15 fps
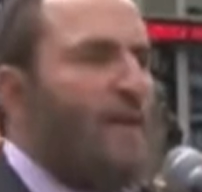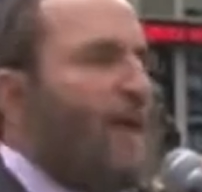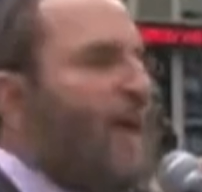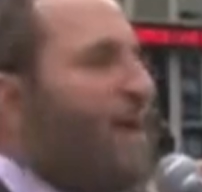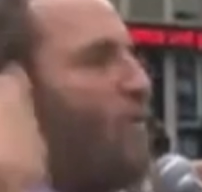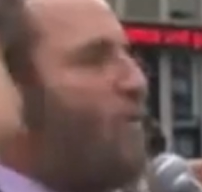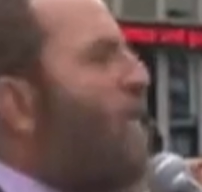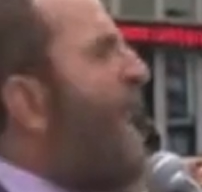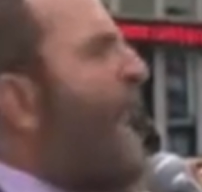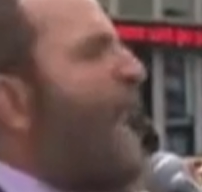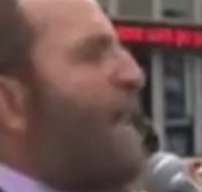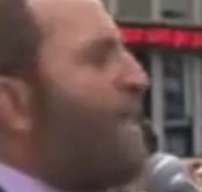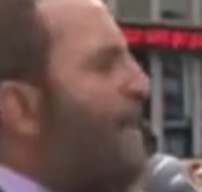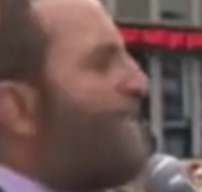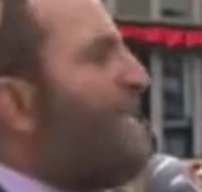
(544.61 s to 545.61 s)
And
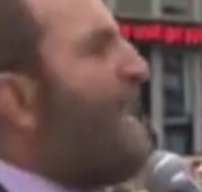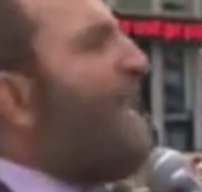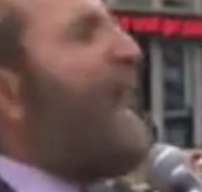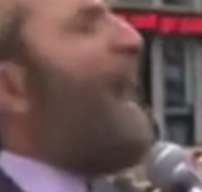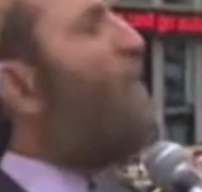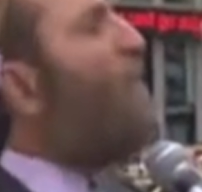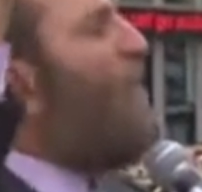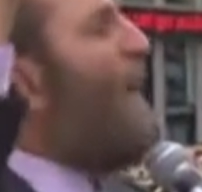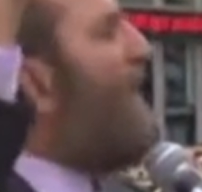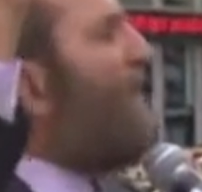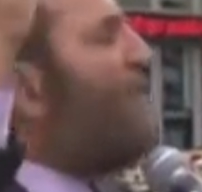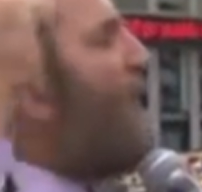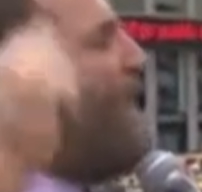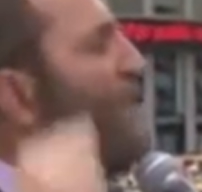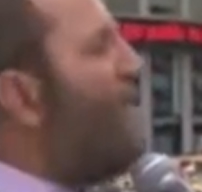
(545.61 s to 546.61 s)
where is the outrage,
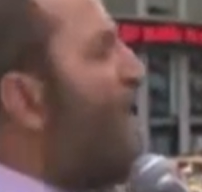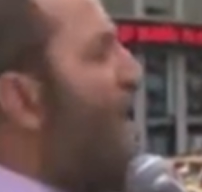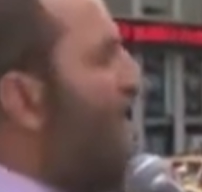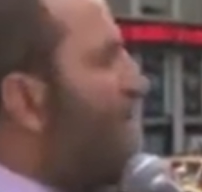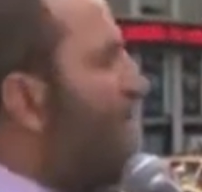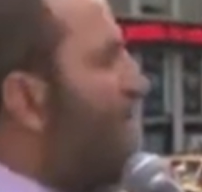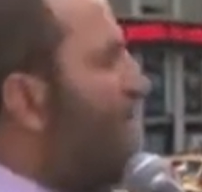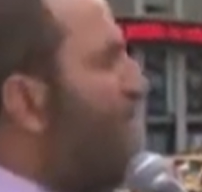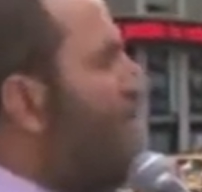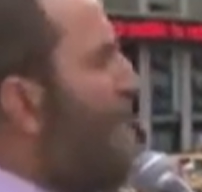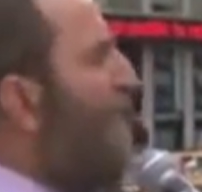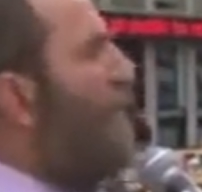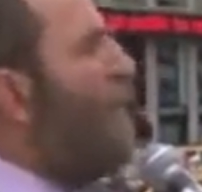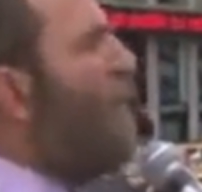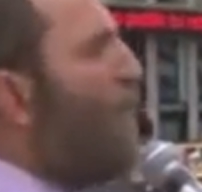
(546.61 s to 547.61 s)
my friends?
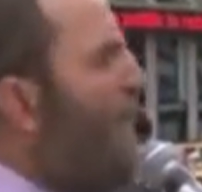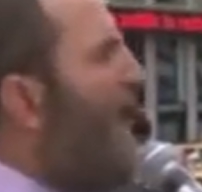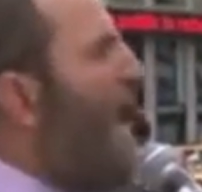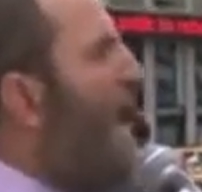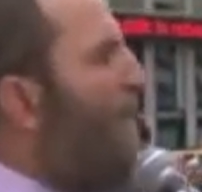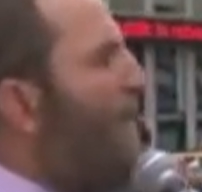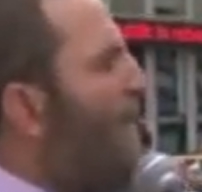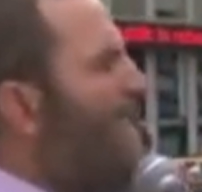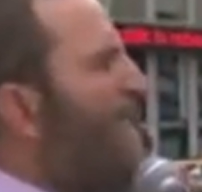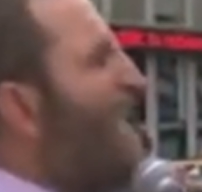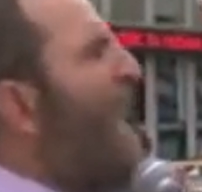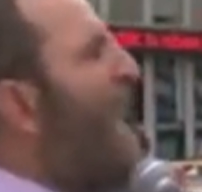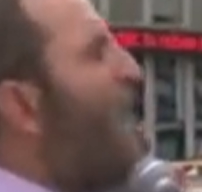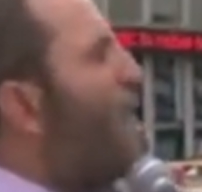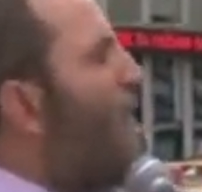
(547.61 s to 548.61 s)
Where is
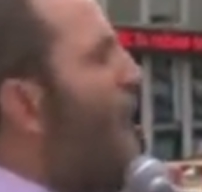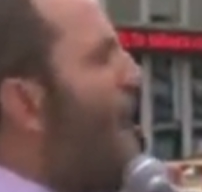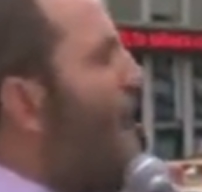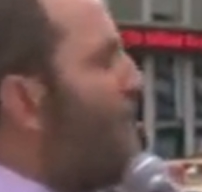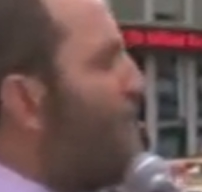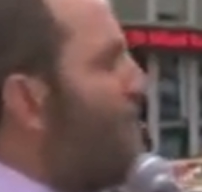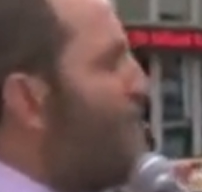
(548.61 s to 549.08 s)
the outrage?